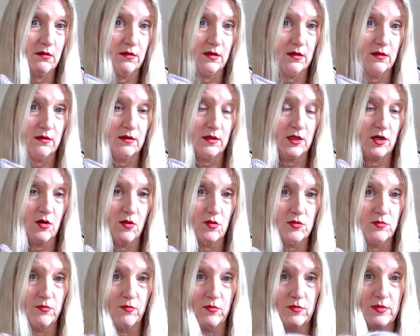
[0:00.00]
you
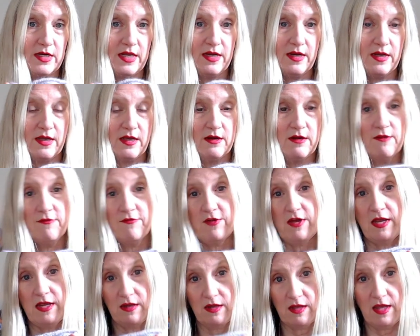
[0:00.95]
know, knitting in a
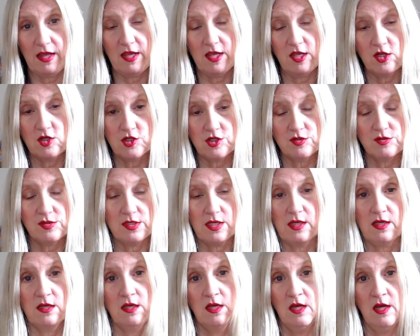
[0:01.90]
fine gauge
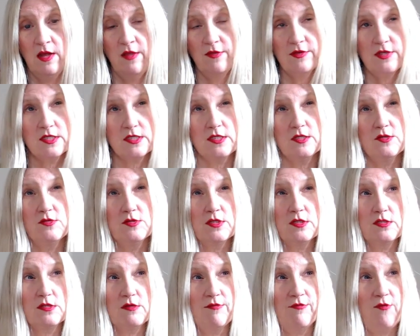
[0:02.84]
using, this
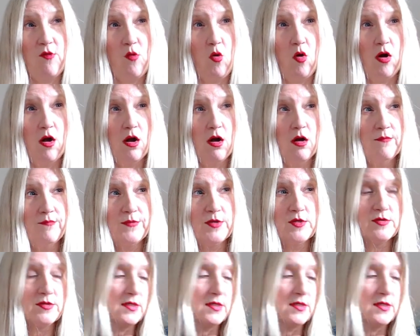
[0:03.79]
uses a four, using a